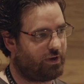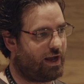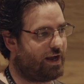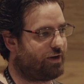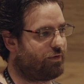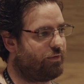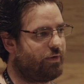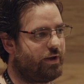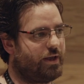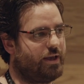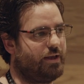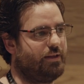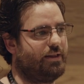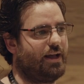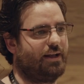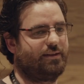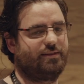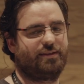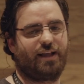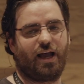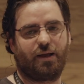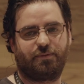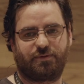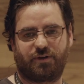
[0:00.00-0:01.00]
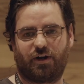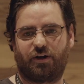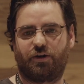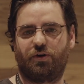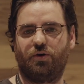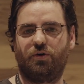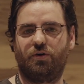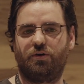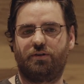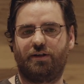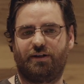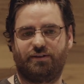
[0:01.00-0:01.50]
agree that types are
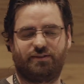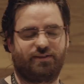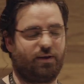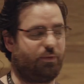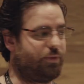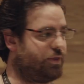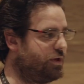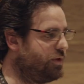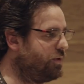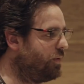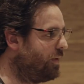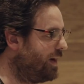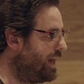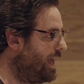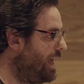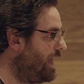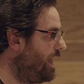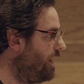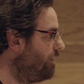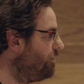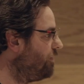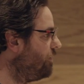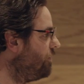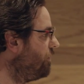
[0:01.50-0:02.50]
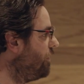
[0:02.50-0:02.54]
good and something you want to have,